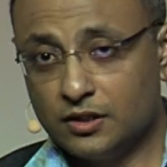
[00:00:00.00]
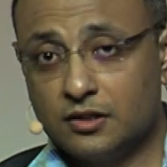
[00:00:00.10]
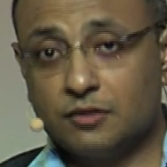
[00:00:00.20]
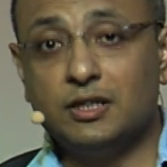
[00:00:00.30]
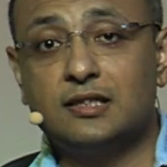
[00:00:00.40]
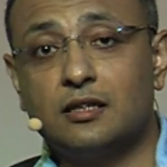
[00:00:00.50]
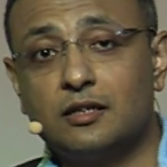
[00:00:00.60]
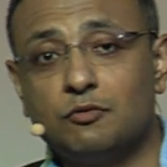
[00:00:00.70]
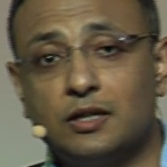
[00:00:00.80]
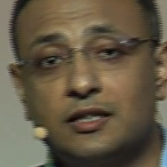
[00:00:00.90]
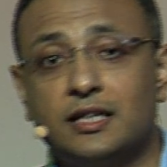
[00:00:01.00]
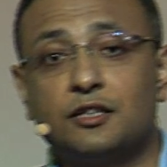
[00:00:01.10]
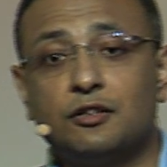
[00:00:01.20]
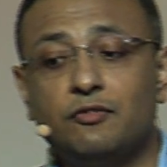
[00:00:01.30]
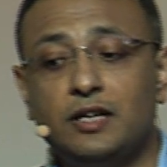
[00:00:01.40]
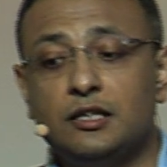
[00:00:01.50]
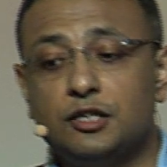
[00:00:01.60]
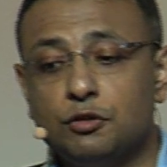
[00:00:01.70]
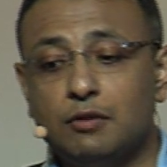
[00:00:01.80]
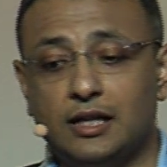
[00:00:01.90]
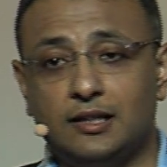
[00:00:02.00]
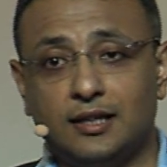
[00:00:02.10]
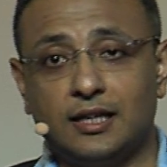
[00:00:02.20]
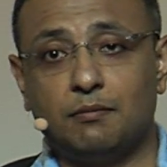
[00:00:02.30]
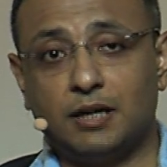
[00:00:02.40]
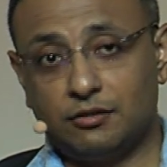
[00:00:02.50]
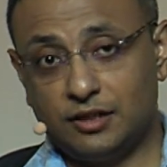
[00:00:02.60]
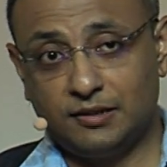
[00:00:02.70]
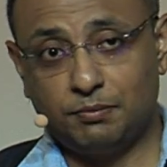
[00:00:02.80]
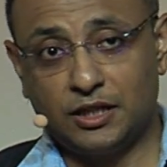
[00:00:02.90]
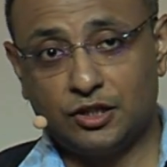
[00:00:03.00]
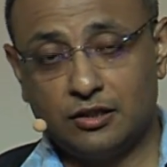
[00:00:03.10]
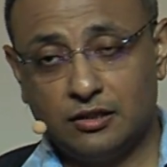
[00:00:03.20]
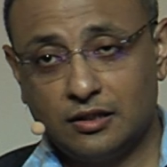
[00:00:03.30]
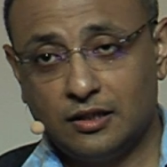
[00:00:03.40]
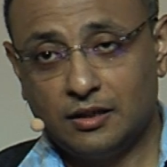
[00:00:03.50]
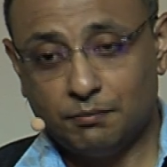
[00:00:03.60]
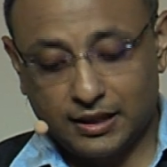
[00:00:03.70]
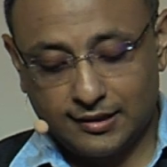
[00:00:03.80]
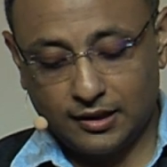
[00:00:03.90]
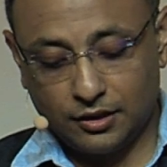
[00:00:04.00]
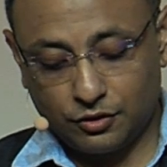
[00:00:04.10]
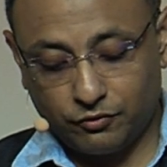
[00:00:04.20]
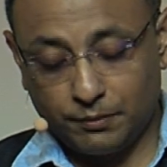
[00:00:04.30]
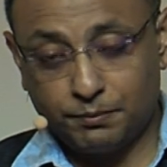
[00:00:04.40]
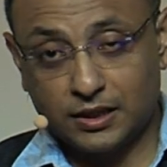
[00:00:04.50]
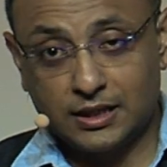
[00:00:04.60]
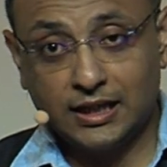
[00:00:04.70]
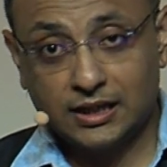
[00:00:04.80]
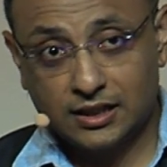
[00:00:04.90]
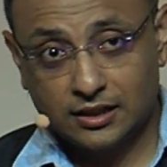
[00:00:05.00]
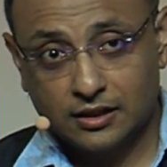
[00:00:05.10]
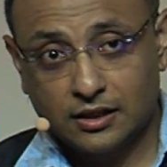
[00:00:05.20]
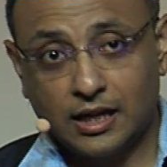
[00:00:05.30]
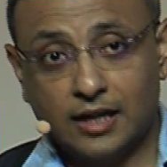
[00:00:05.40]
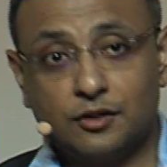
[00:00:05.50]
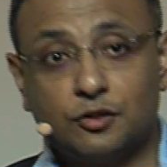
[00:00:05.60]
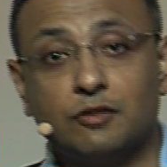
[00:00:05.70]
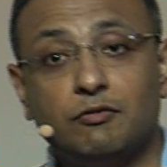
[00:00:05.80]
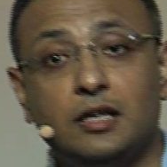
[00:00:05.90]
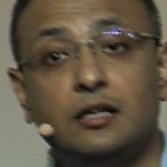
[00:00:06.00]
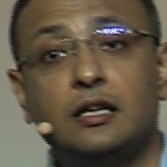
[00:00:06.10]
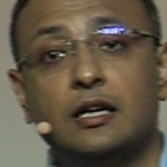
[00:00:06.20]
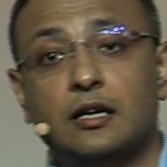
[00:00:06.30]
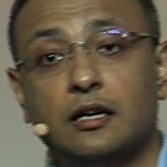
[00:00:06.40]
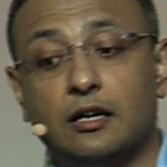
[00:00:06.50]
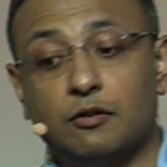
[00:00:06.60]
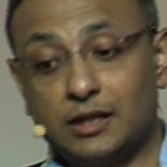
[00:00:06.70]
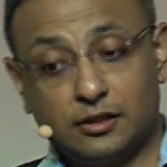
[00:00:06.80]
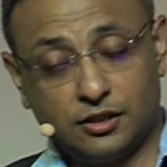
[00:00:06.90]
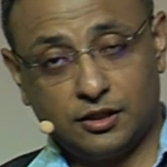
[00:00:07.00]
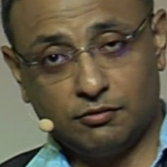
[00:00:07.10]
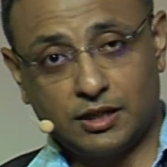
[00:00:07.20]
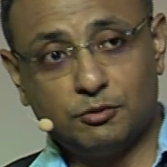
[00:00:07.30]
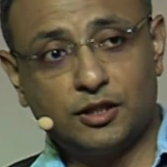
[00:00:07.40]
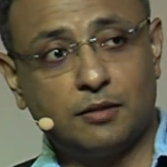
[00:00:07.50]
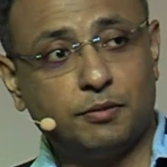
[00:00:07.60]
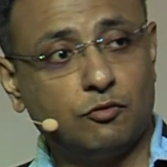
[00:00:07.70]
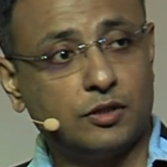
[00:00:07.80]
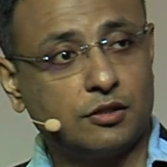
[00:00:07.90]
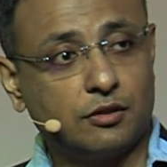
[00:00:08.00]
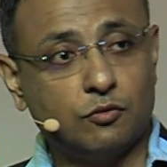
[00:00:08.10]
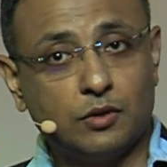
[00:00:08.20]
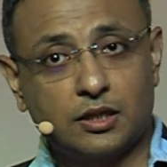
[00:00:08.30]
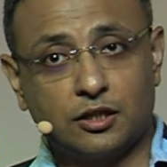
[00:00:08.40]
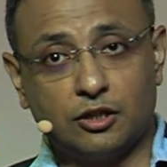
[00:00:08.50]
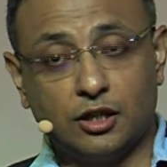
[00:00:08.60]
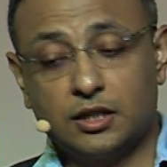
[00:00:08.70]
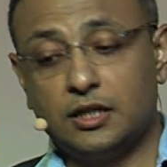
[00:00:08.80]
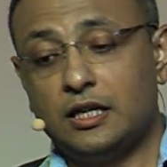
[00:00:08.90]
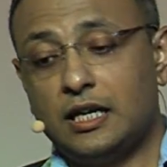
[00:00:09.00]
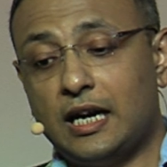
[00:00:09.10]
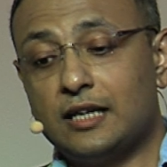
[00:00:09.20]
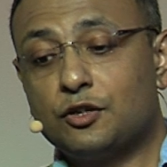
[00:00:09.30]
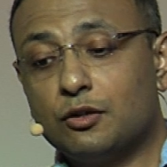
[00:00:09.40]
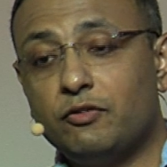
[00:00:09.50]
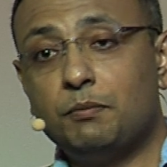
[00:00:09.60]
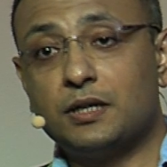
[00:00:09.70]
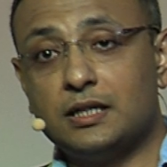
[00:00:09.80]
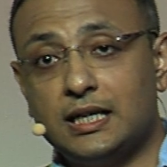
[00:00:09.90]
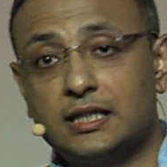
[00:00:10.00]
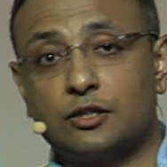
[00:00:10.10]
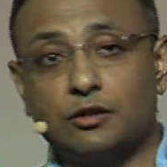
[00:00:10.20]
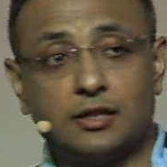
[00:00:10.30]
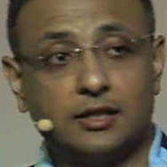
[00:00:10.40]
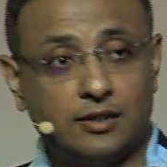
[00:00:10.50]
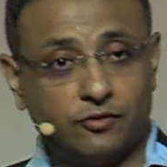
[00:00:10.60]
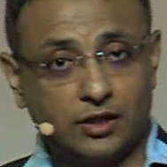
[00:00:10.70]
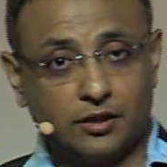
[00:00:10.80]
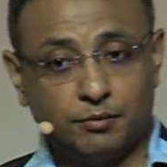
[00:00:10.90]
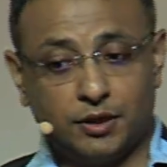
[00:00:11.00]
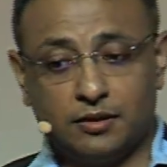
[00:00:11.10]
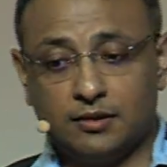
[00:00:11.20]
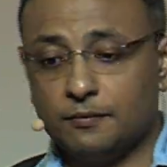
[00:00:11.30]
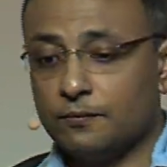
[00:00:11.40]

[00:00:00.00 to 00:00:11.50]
So we started wondering, could we do anything about this patient? Basically, could we predict, and could we, whether chemotherapy was going to work or not, and could we predict alternative therapies?